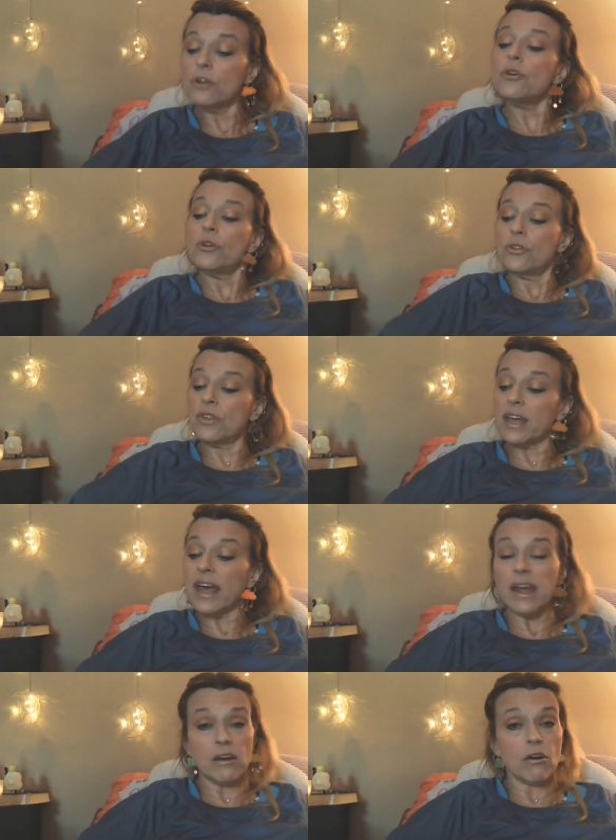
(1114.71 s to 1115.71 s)
the Eight
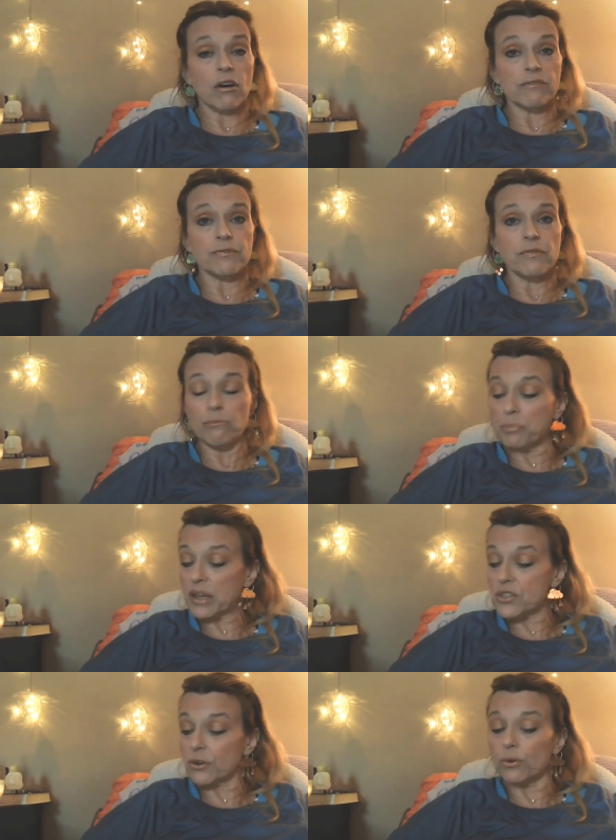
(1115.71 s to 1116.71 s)
of
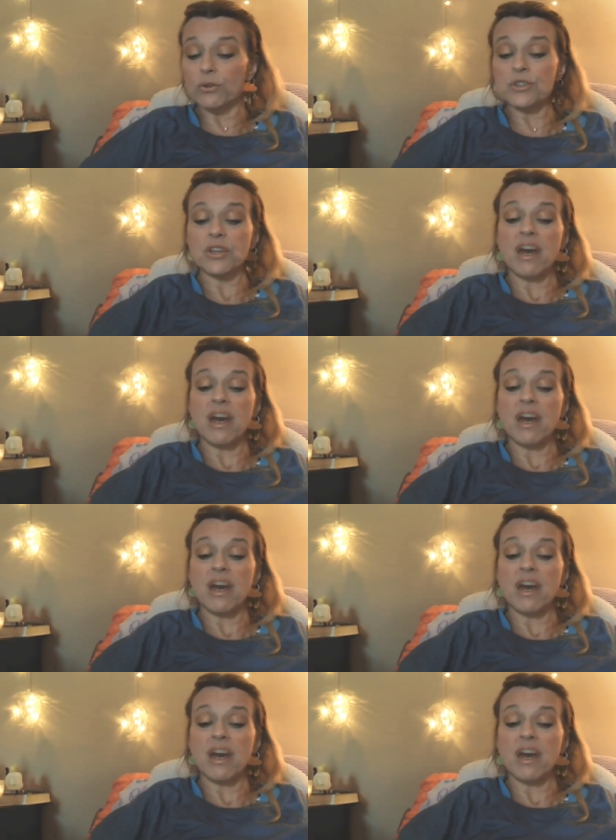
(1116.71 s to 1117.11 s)
Pentacles,